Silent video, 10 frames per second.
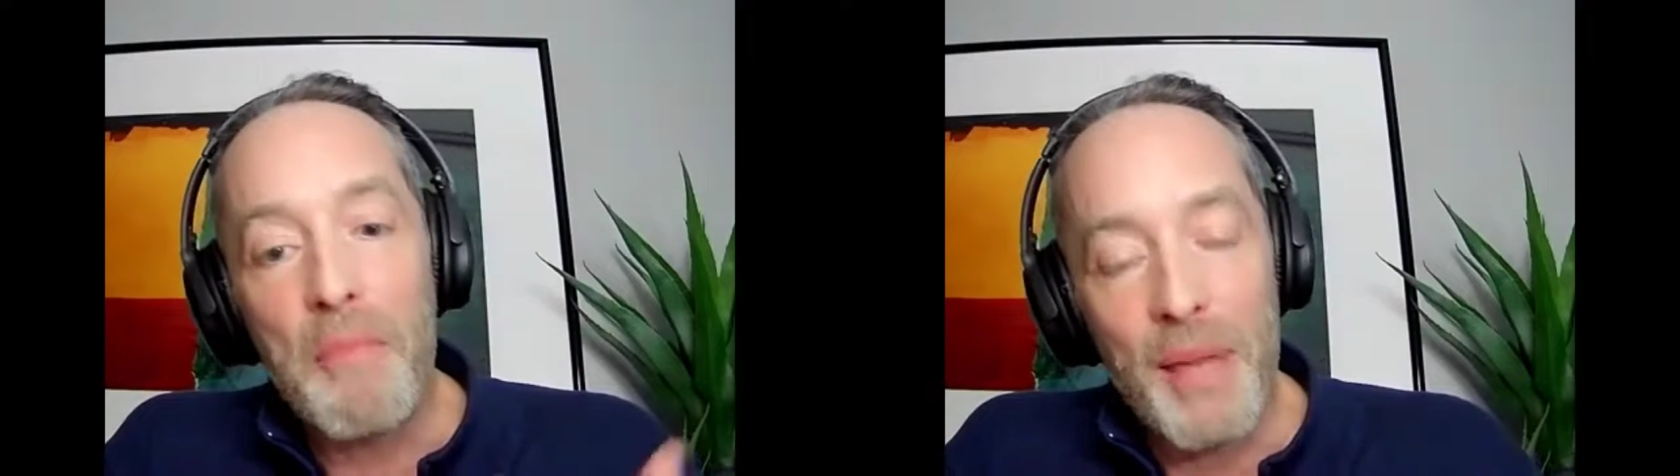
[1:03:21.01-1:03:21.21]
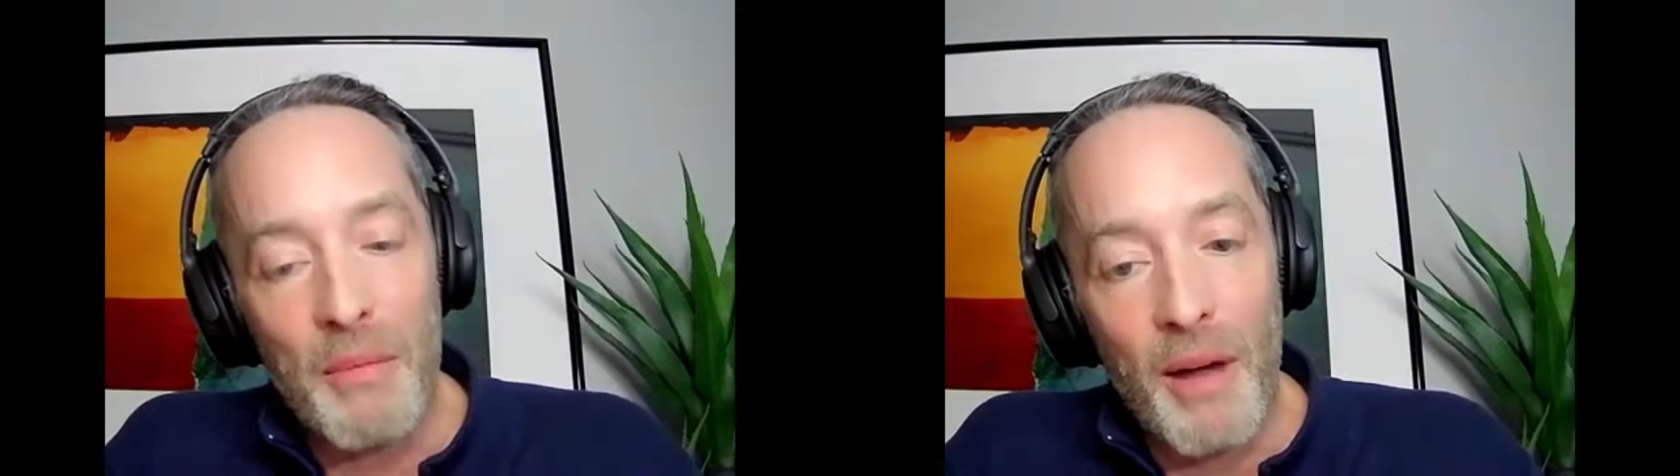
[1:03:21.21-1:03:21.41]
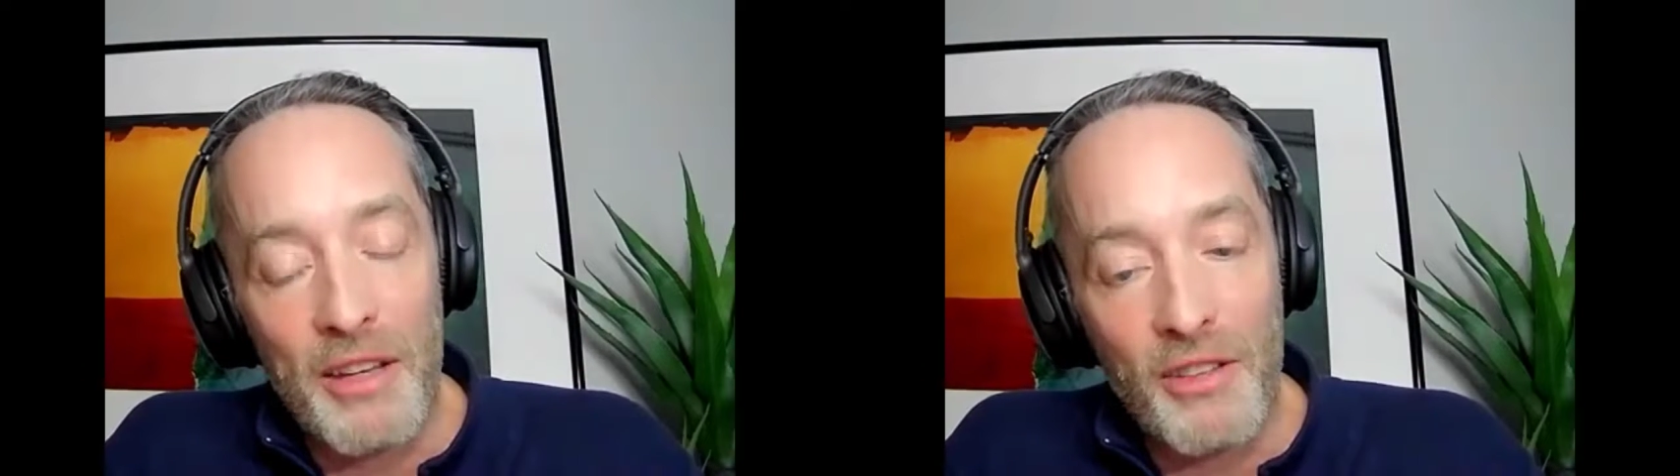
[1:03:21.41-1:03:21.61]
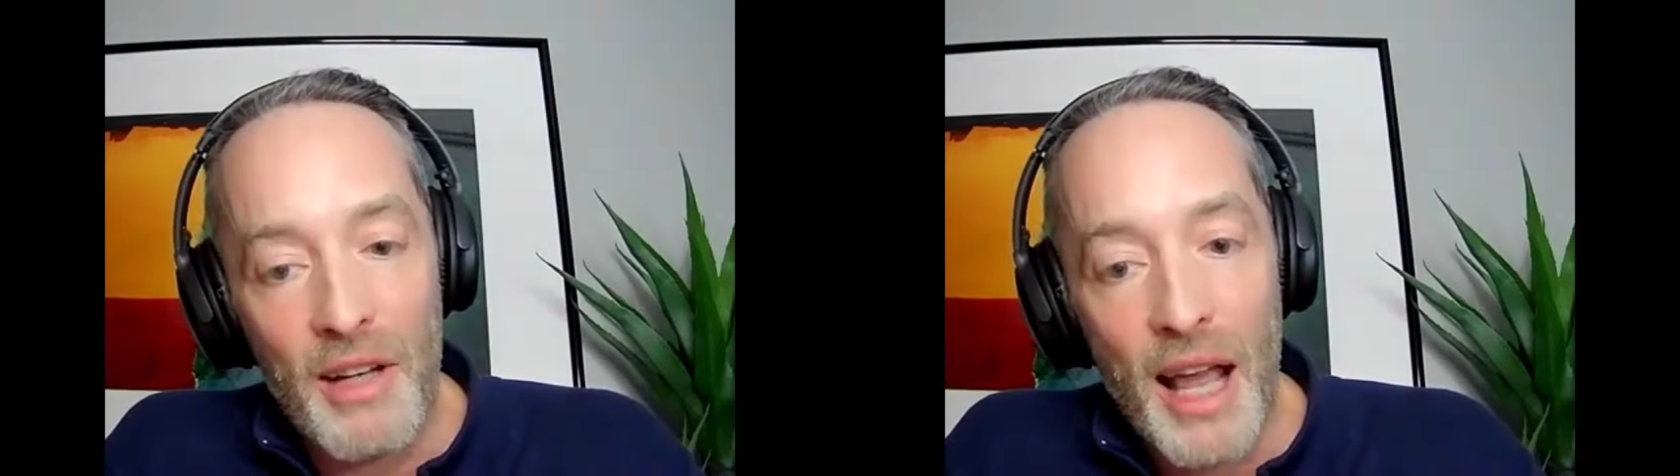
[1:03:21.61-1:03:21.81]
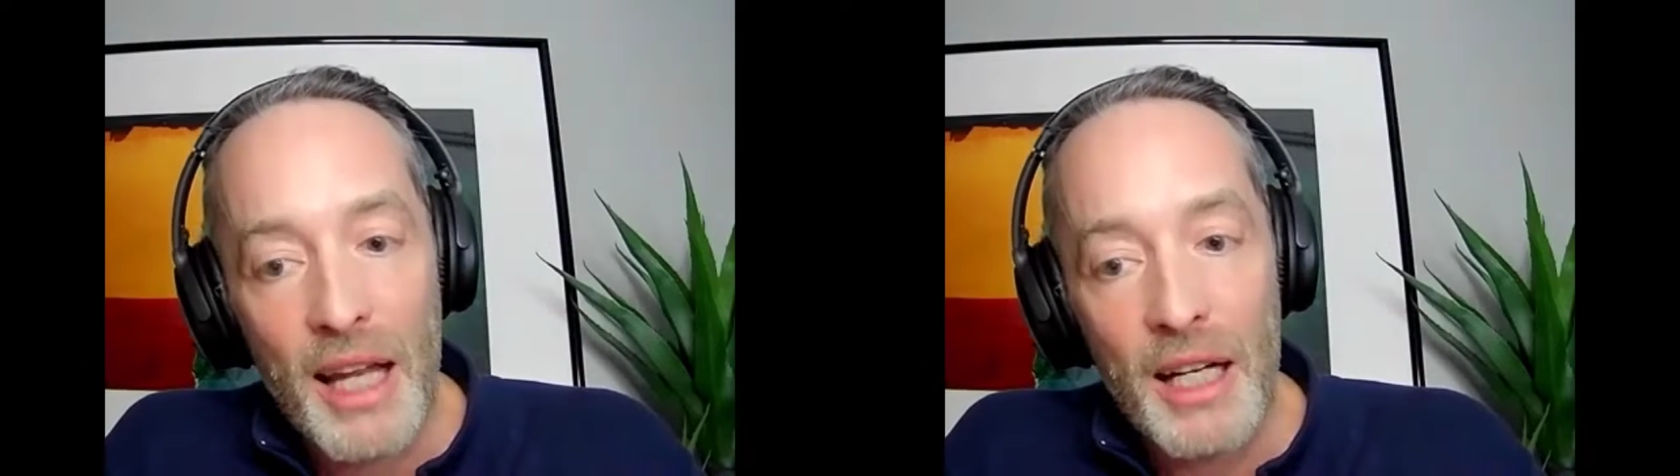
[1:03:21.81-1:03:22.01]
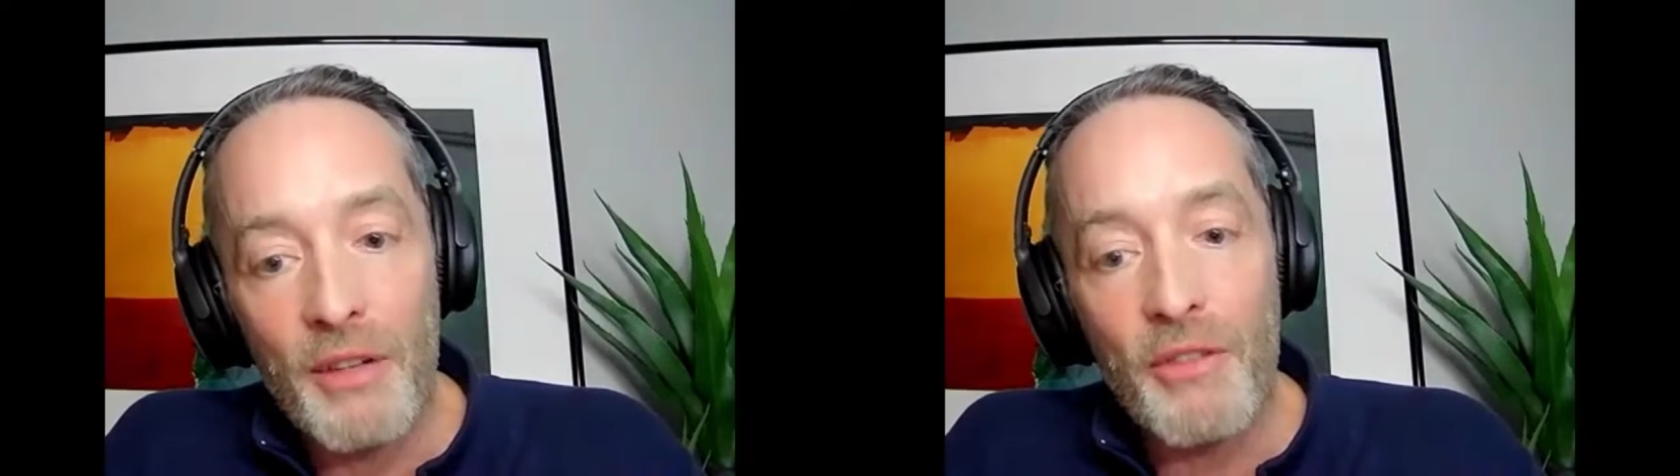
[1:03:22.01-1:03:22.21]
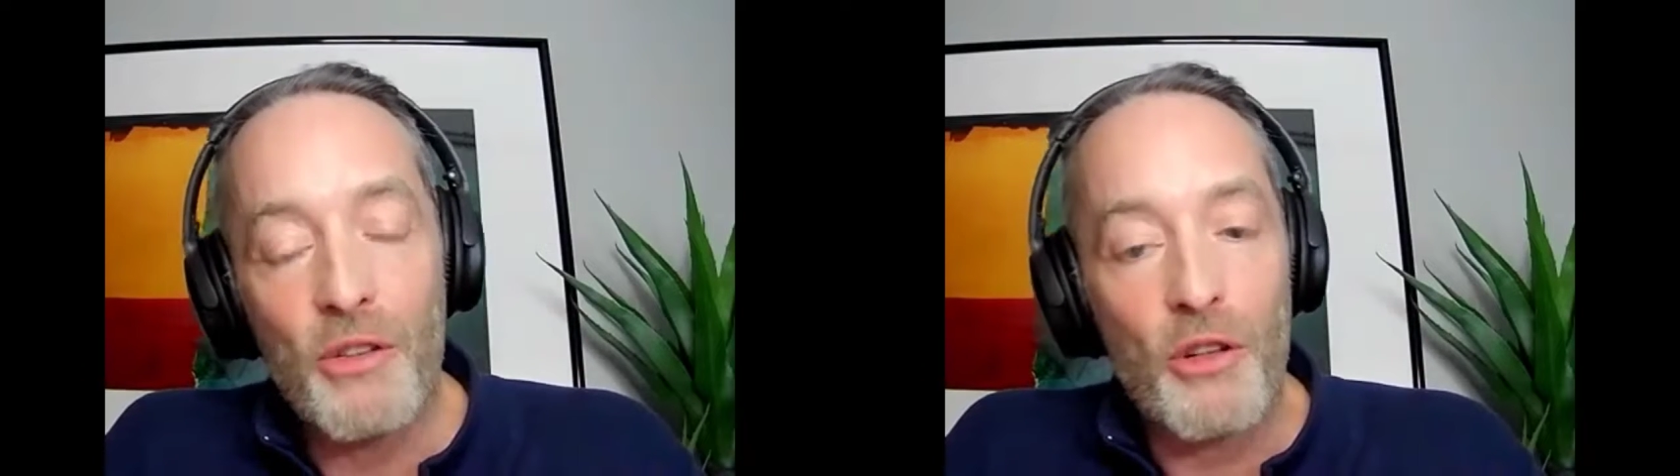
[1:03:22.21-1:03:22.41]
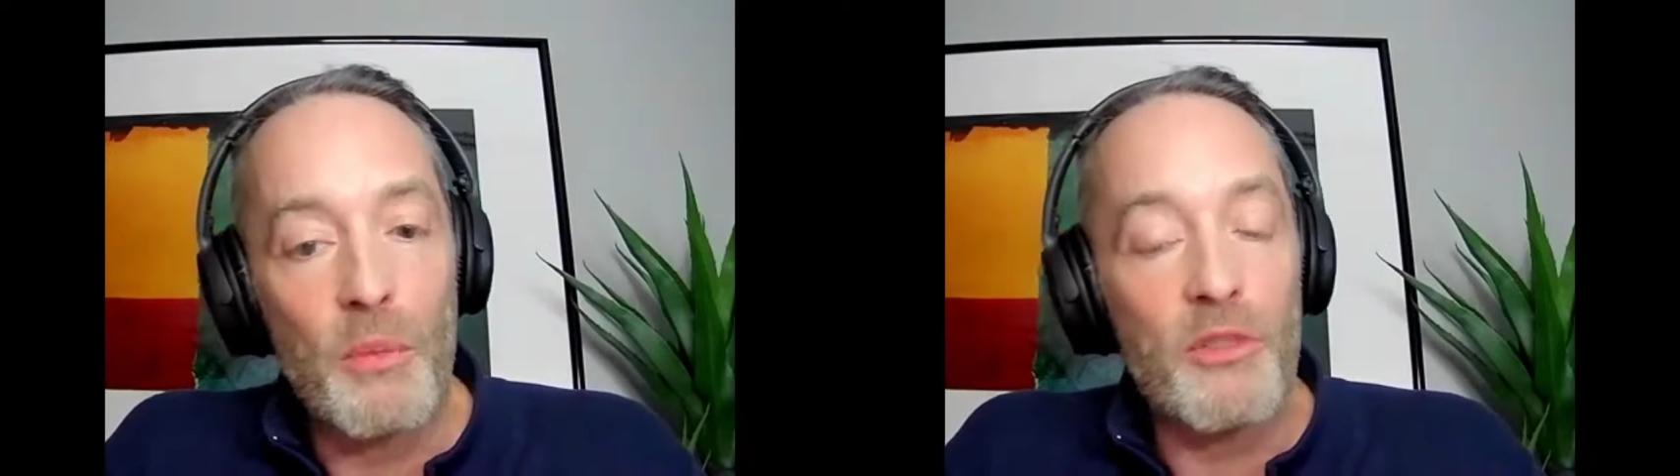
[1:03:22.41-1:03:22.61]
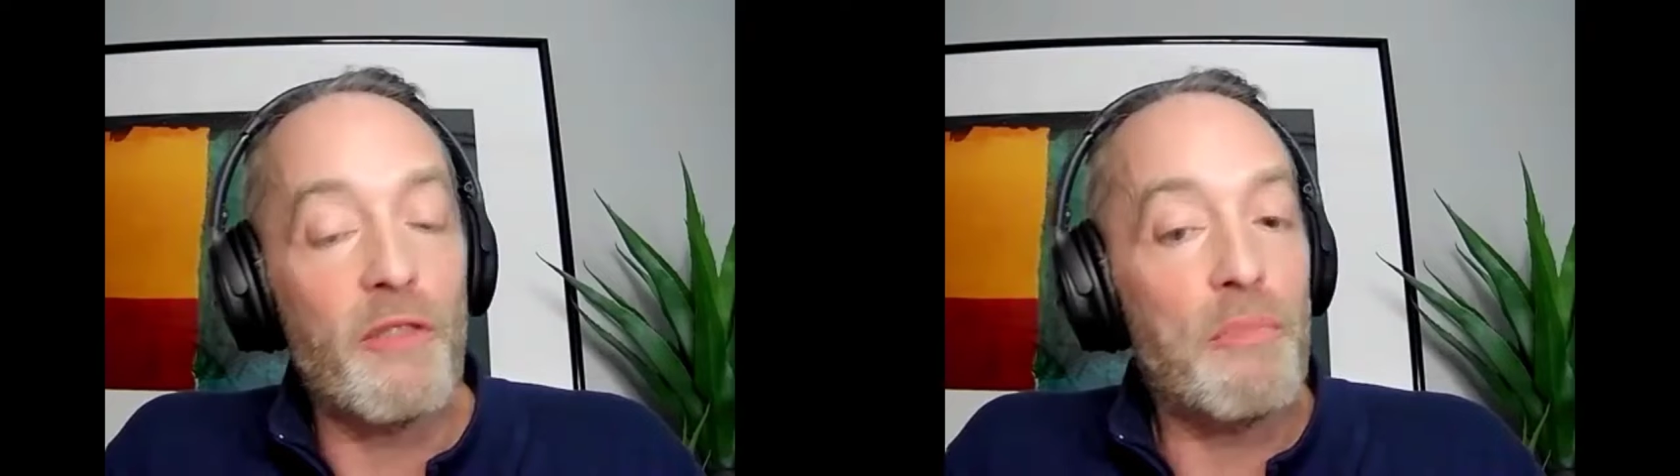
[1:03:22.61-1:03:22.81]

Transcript: minimize the negative in terms